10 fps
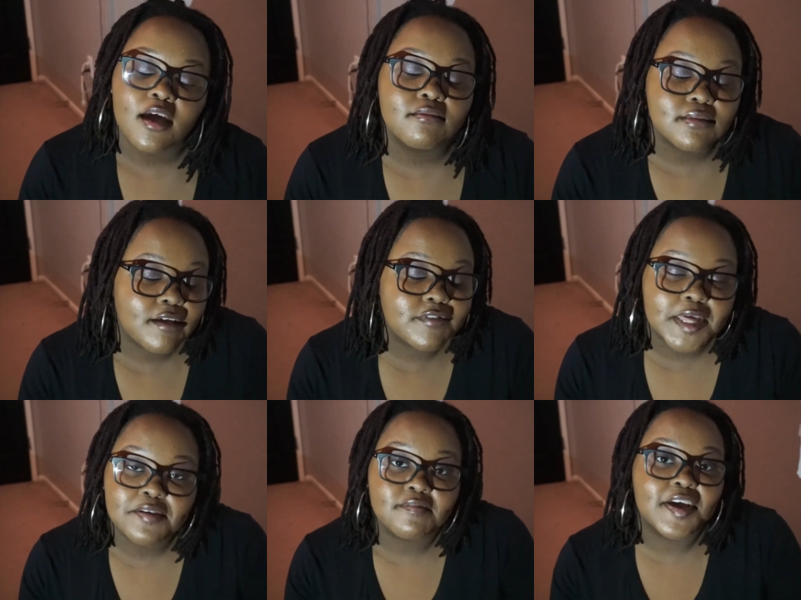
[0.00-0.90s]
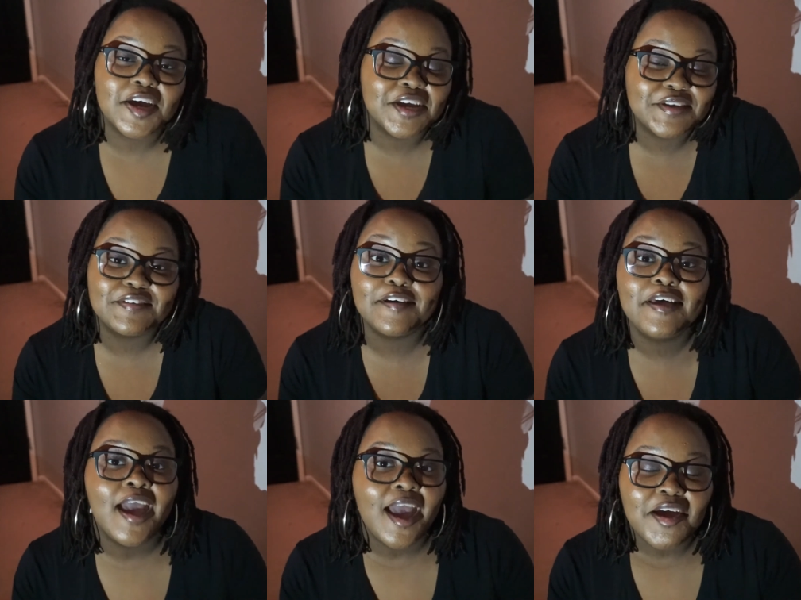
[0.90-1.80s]
I feel like I'm
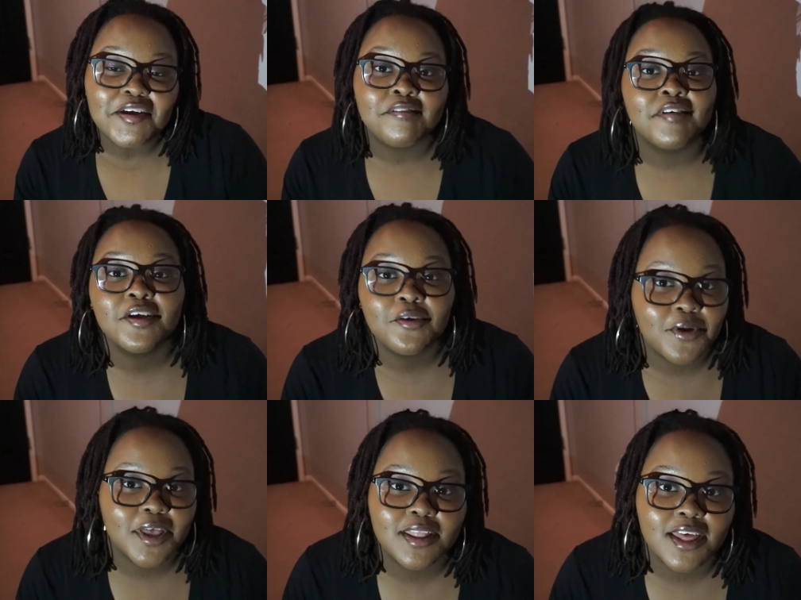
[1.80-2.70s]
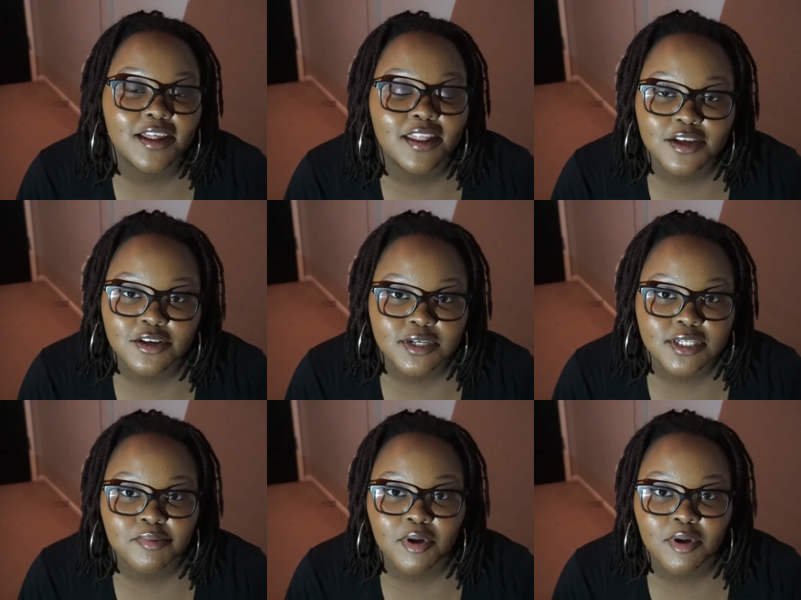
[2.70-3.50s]
very very oily. I look like a grease